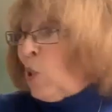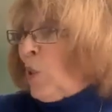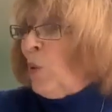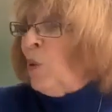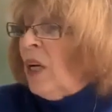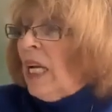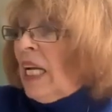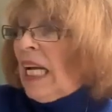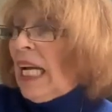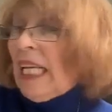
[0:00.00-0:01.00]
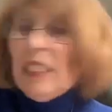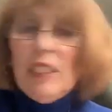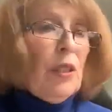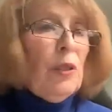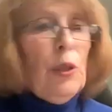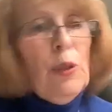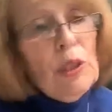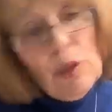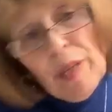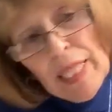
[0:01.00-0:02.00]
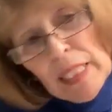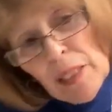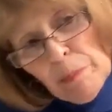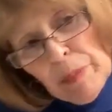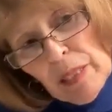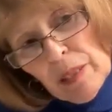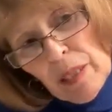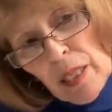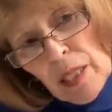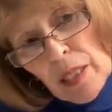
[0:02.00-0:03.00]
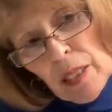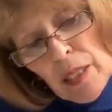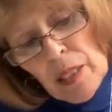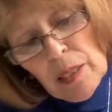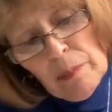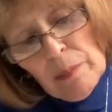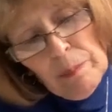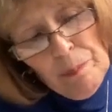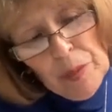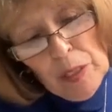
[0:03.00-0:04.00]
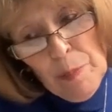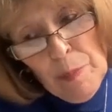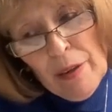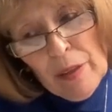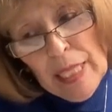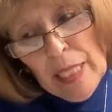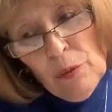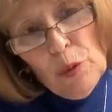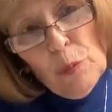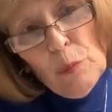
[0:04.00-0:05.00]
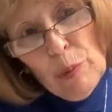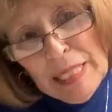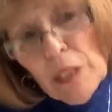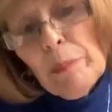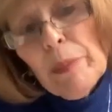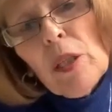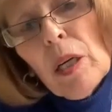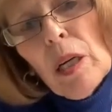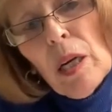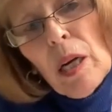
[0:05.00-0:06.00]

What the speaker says: I told you. And, you can transmit the spirochete through breast milk.